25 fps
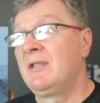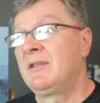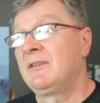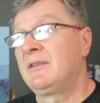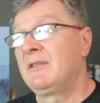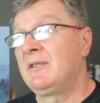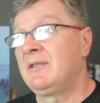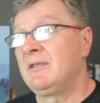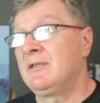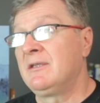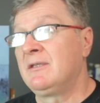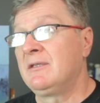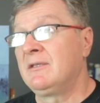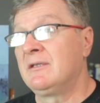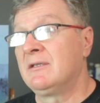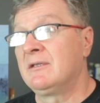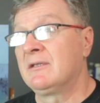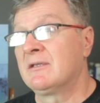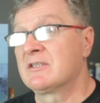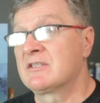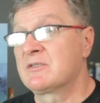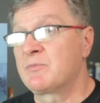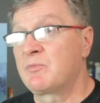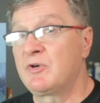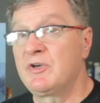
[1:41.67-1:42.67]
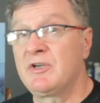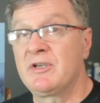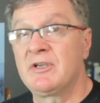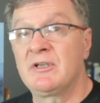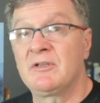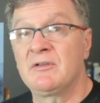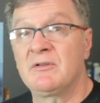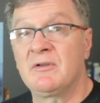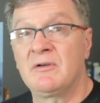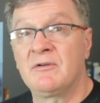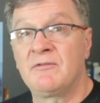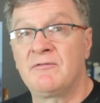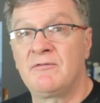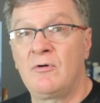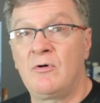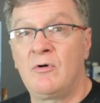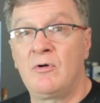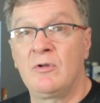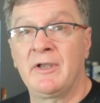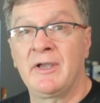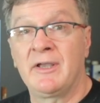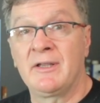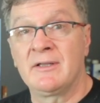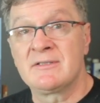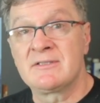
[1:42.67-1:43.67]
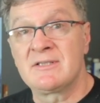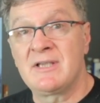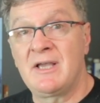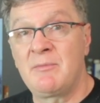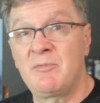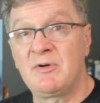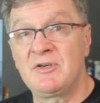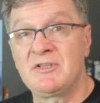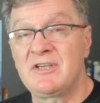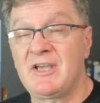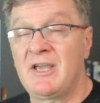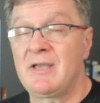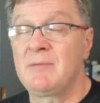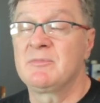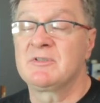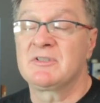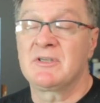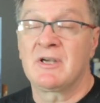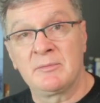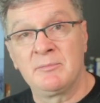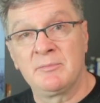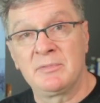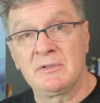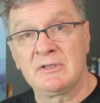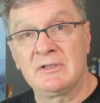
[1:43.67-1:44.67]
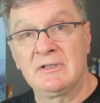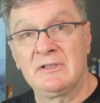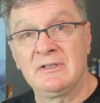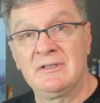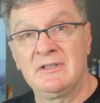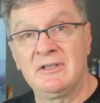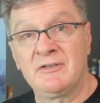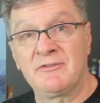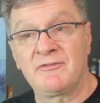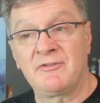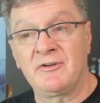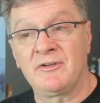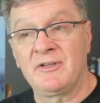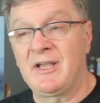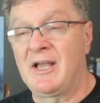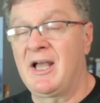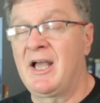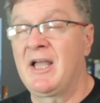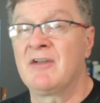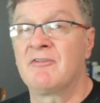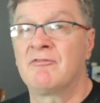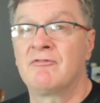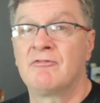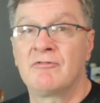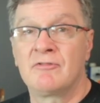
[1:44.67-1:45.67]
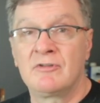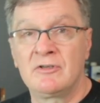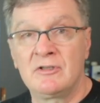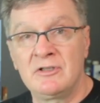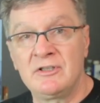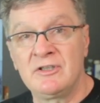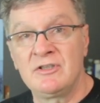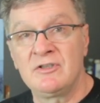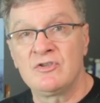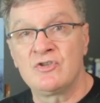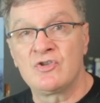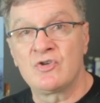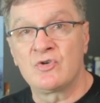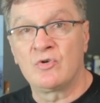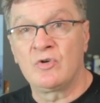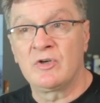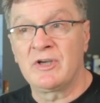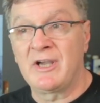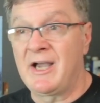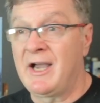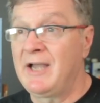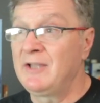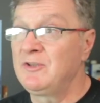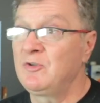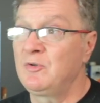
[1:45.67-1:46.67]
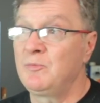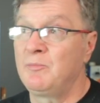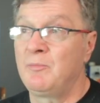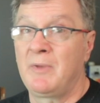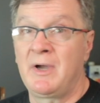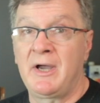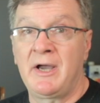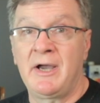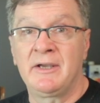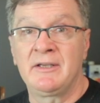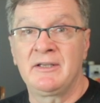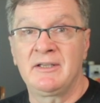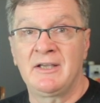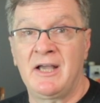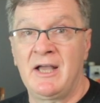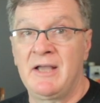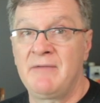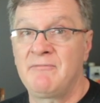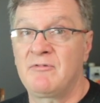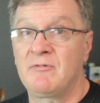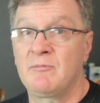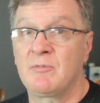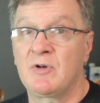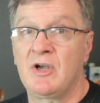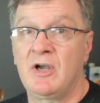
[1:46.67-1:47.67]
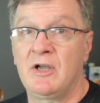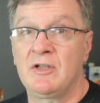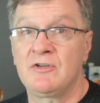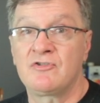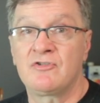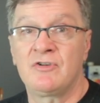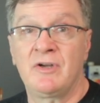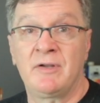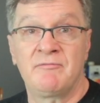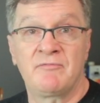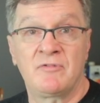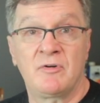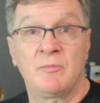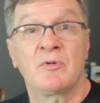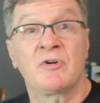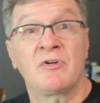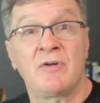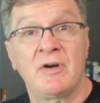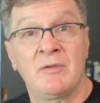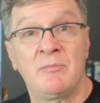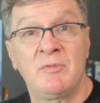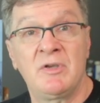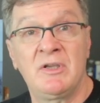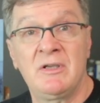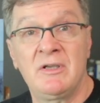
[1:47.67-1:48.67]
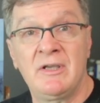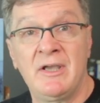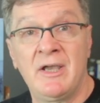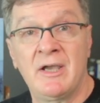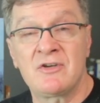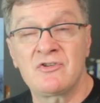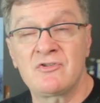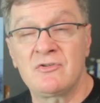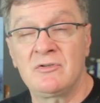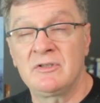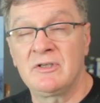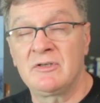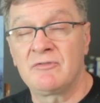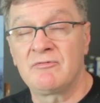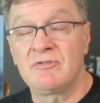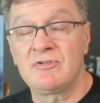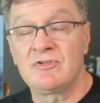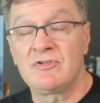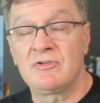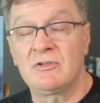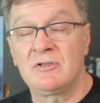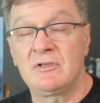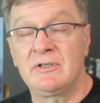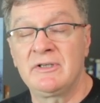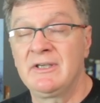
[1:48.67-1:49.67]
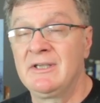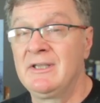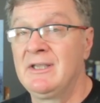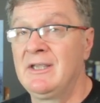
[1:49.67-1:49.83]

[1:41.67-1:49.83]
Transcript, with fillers: The uh, spring, fall and summer times are completely different. I really enjoy, I don't mind. I'm from country, I'm from Crimea actually originally.